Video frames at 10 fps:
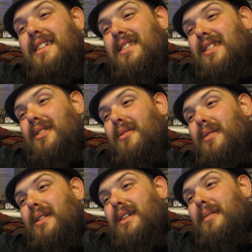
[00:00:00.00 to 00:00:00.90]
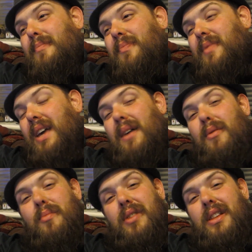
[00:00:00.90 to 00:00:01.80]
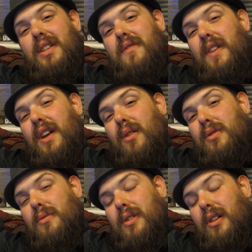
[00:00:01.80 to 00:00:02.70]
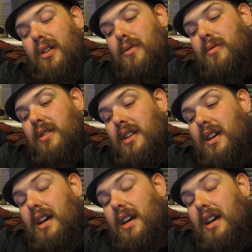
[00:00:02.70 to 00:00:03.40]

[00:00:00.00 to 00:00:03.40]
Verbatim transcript: So, uh, yeah, we'll bring this video to a close.